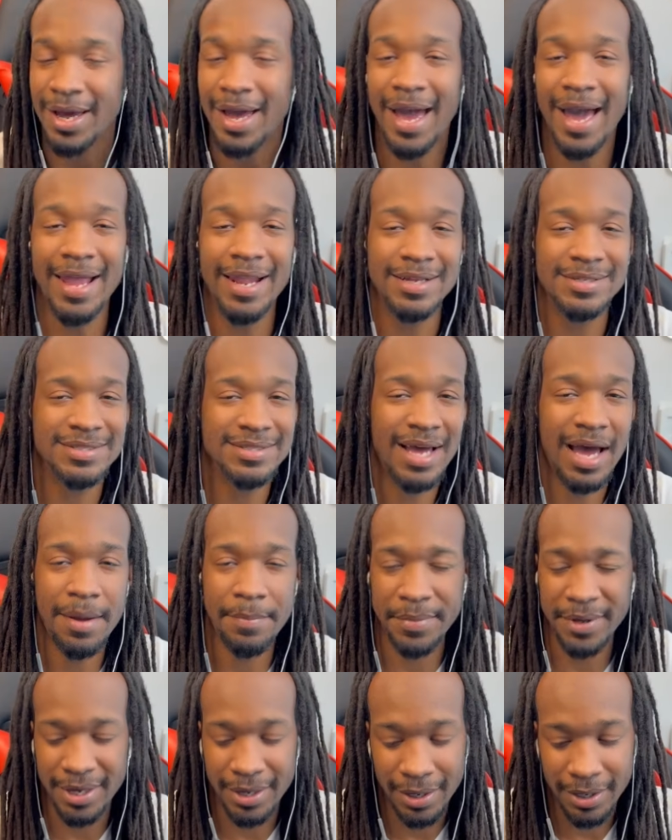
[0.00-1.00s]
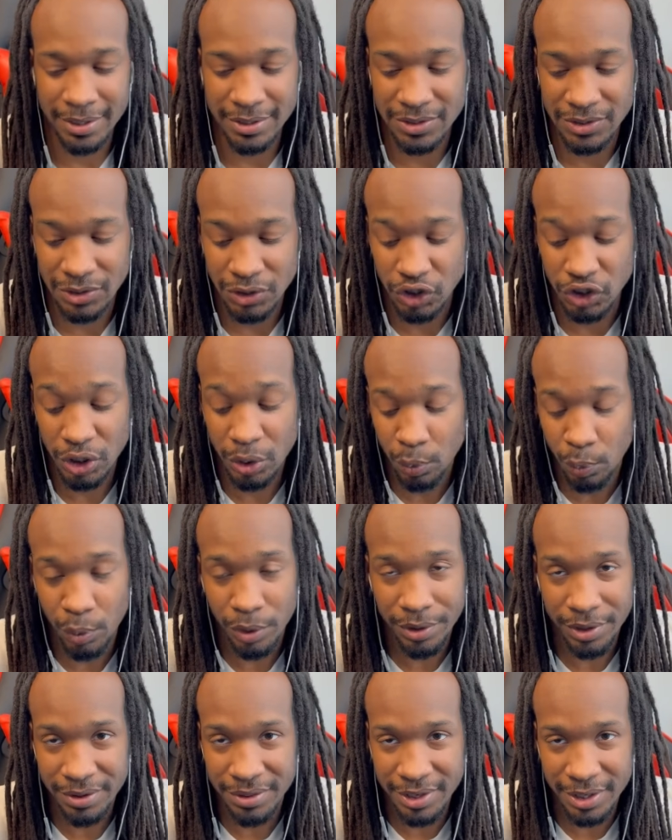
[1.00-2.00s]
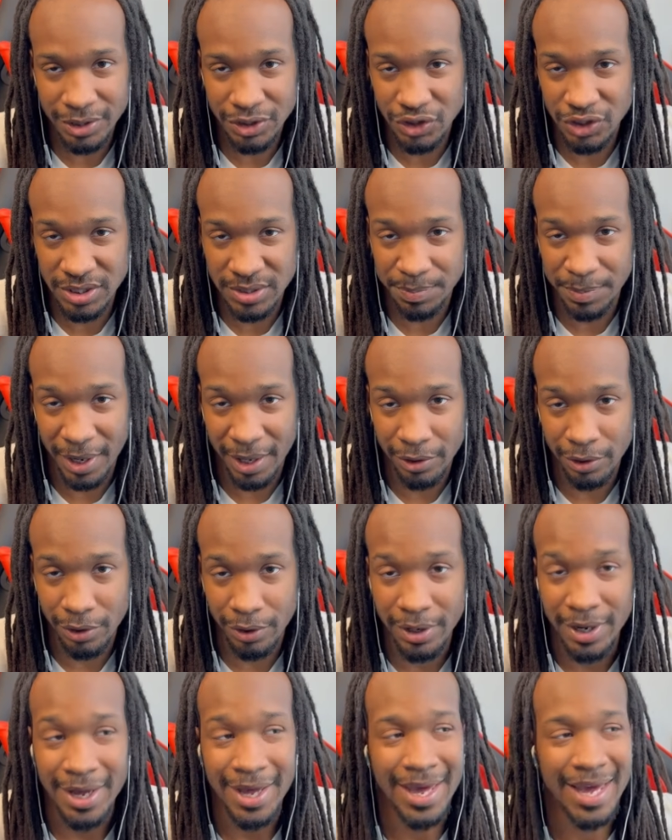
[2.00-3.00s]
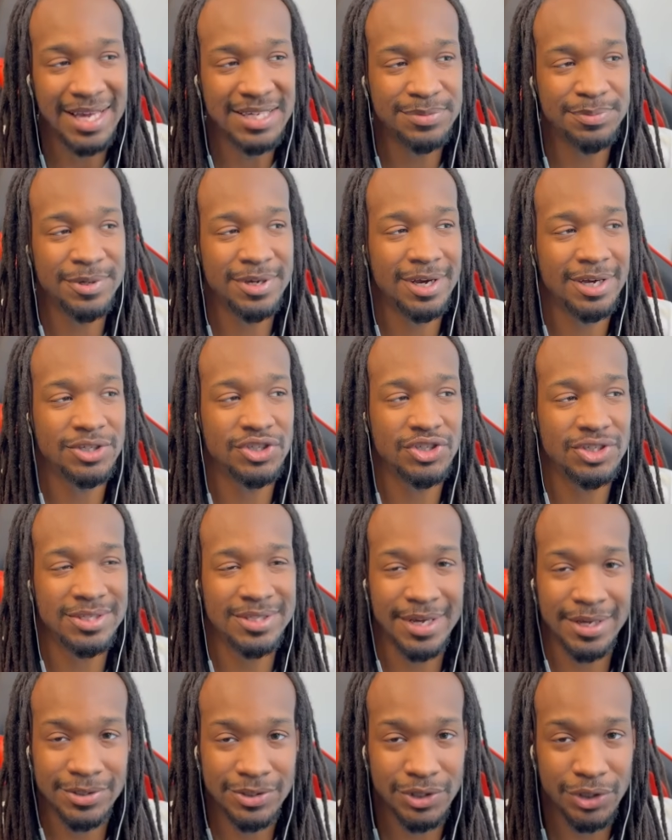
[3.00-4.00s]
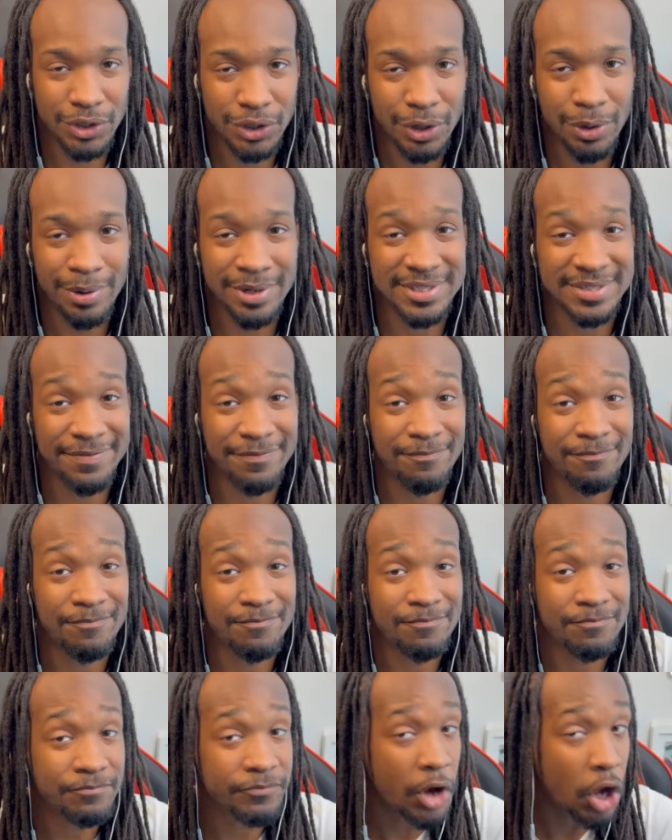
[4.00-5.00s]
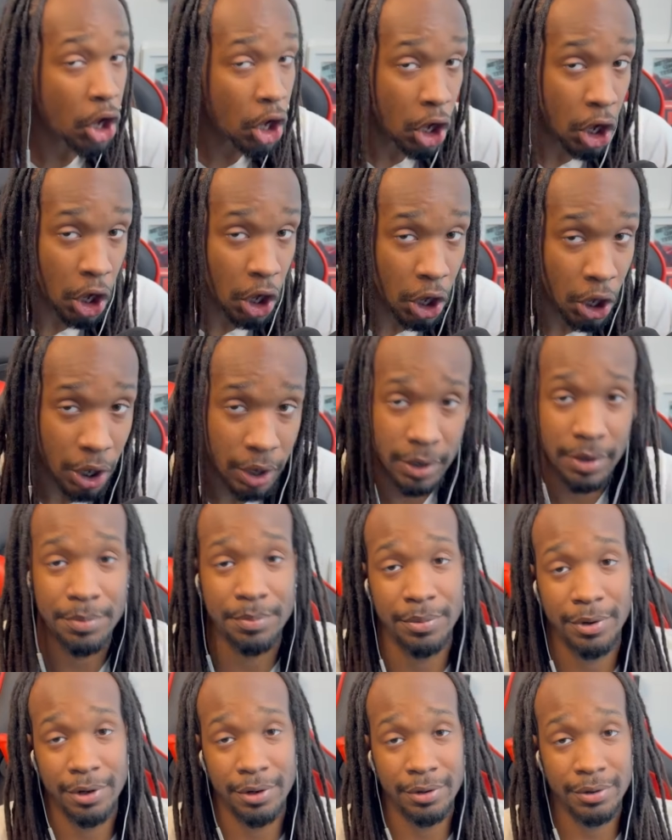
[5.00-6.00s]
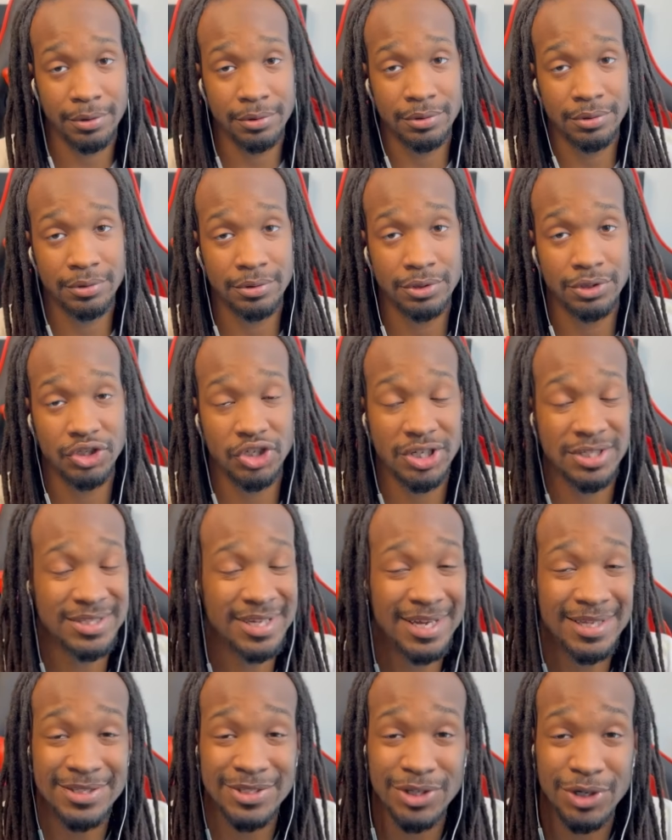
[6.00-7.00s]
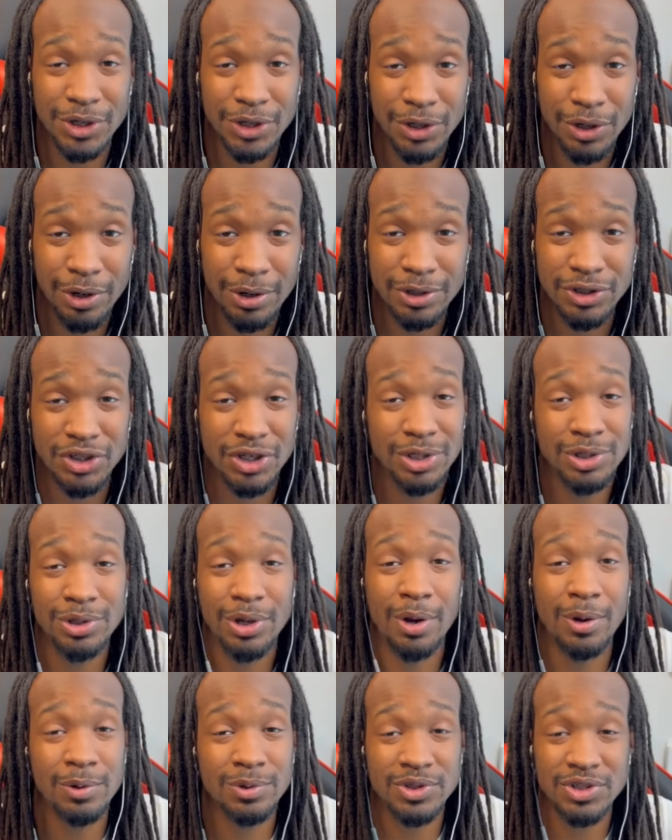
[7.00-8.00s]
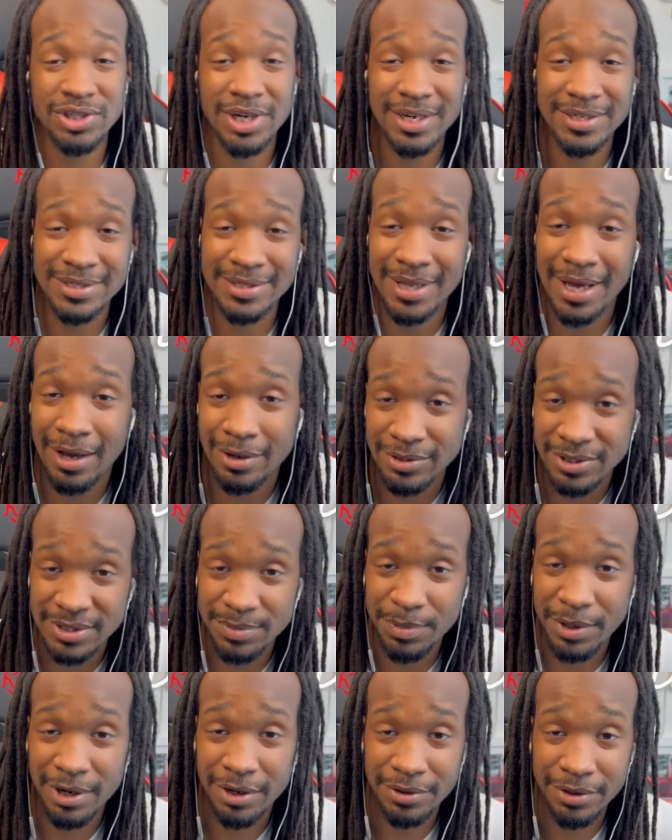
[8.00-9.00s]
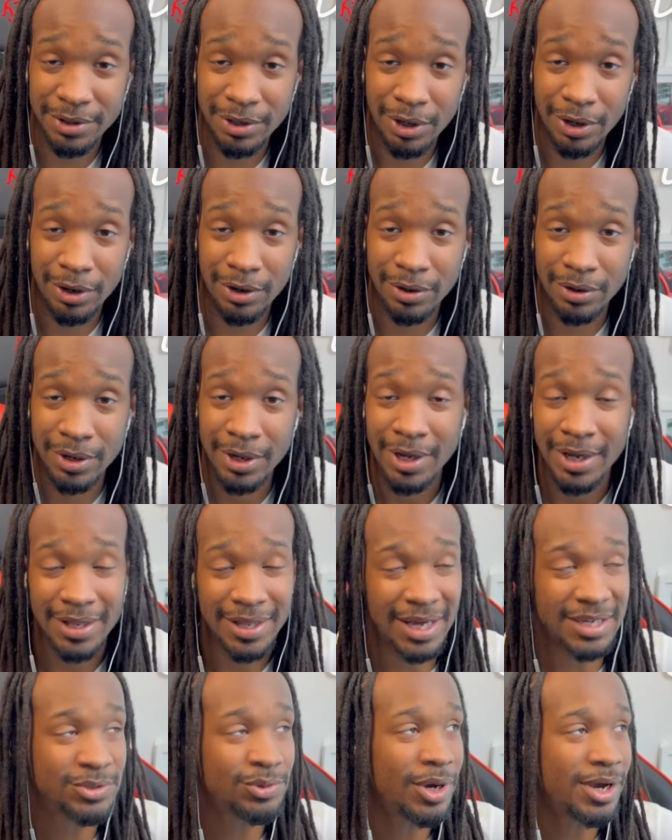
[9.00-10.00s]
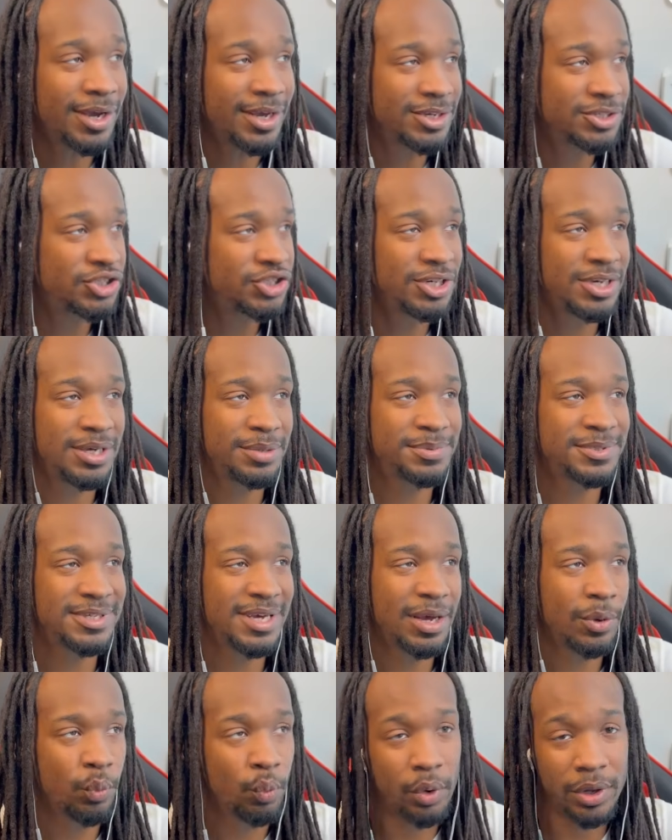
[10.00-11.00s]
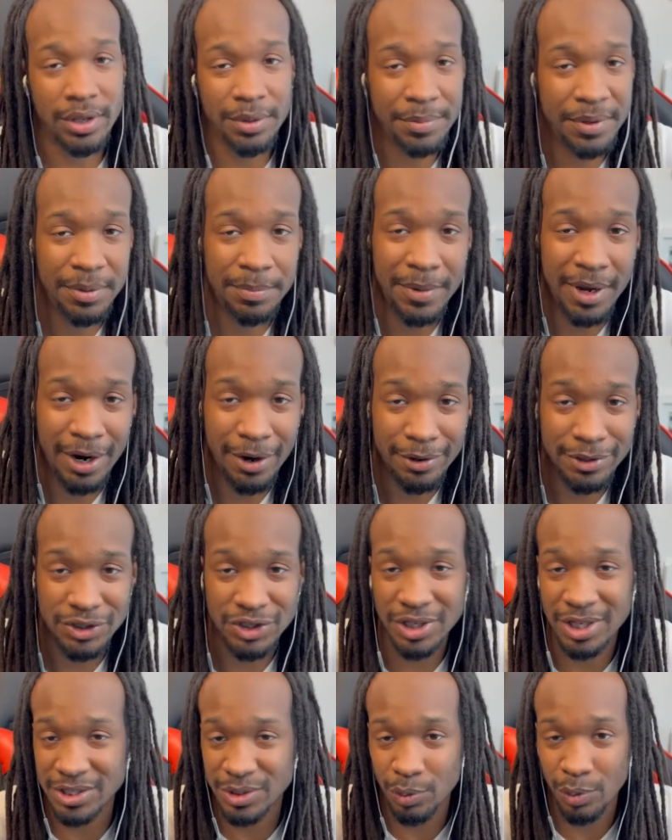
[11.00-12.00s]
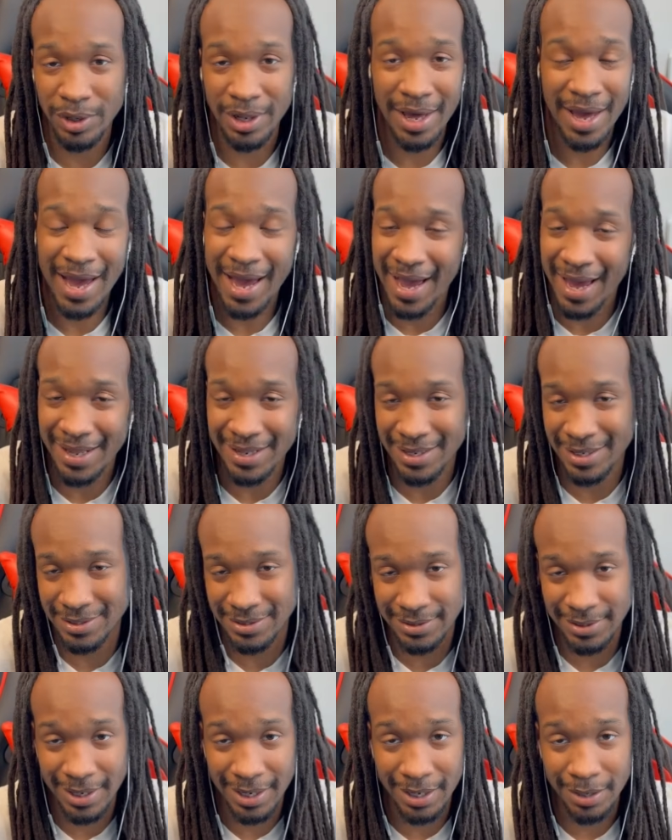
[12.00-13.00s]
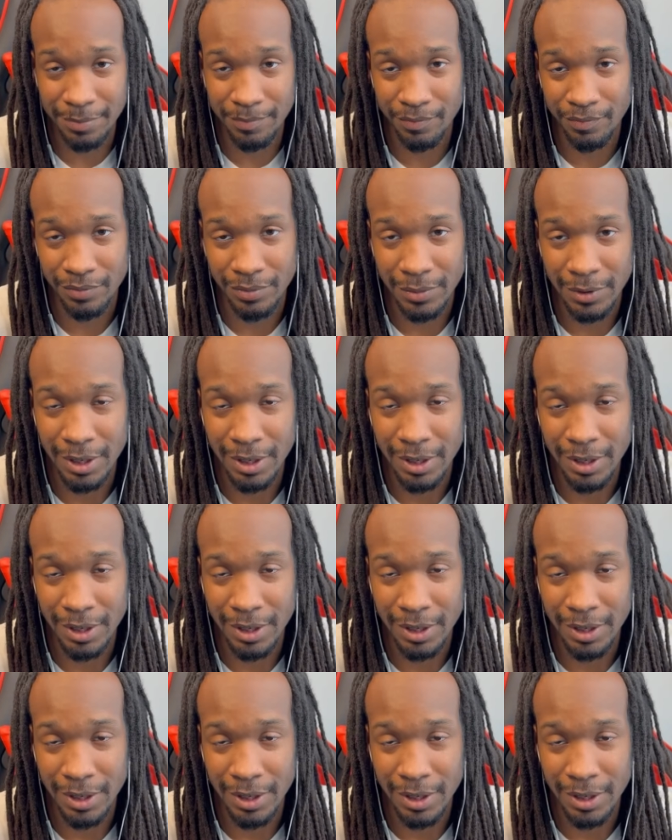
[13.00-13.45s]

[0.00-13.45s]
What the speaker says: And it's not because she really thinks she's better. It's because she's insecure as fuck, bro. She's insecure. She knows Jason House is better than her. That's why she keeps saying wannabe mayor and she doesn't want to add his name.